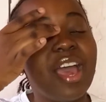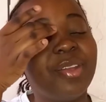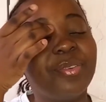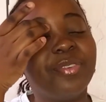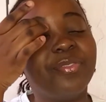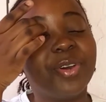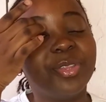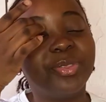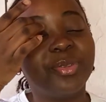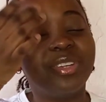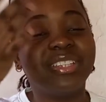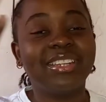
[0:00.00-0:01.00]
We've gone
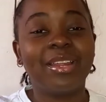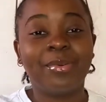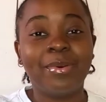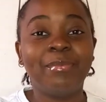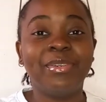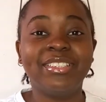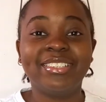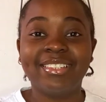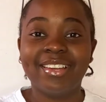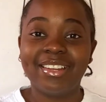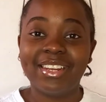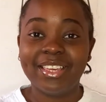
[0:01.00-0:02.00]
through it at one point
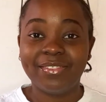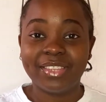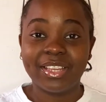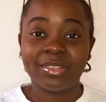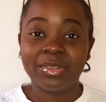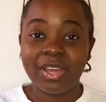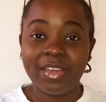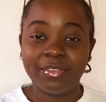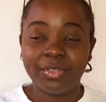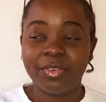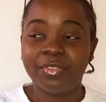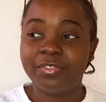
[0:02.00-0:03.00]
in our lives, like not
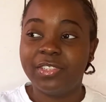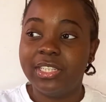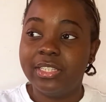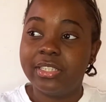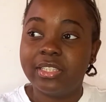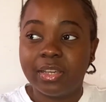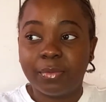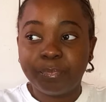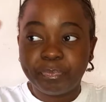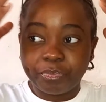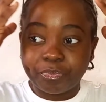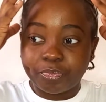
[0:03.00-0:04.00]
having confidence, yeah.
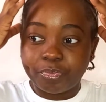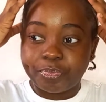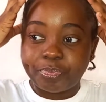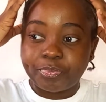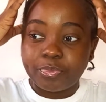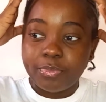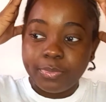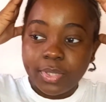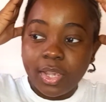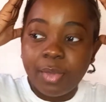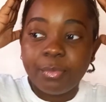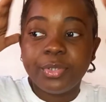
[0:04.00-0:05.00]

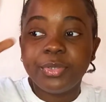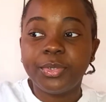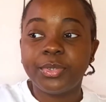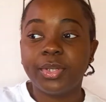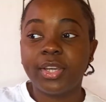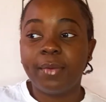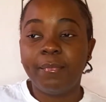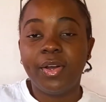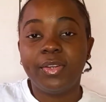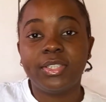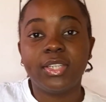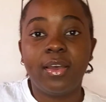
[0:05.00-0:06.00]
I'm going to talk
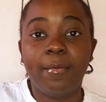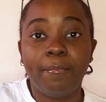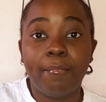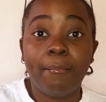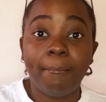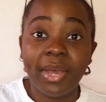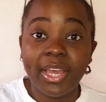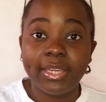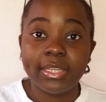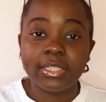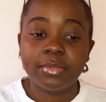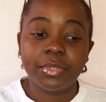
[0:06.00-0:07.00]
about my
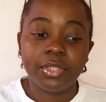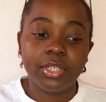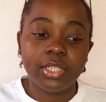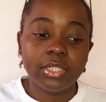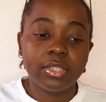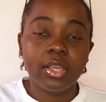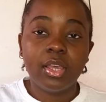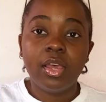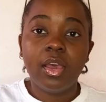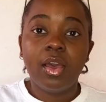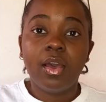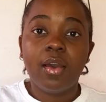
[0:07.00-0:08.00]
experience.
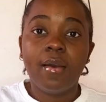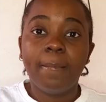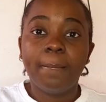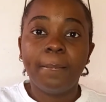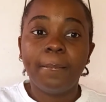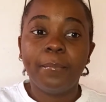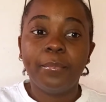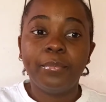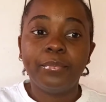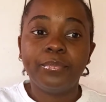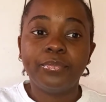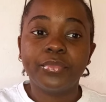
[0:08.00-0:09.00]

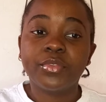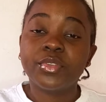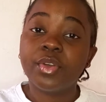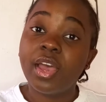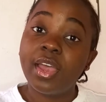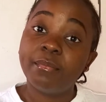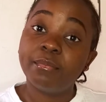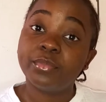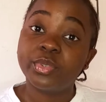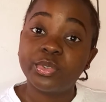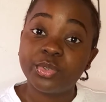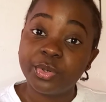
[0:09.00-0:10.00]
So I'm
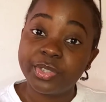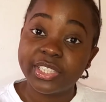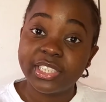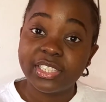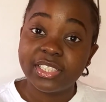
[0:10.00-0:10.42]
short.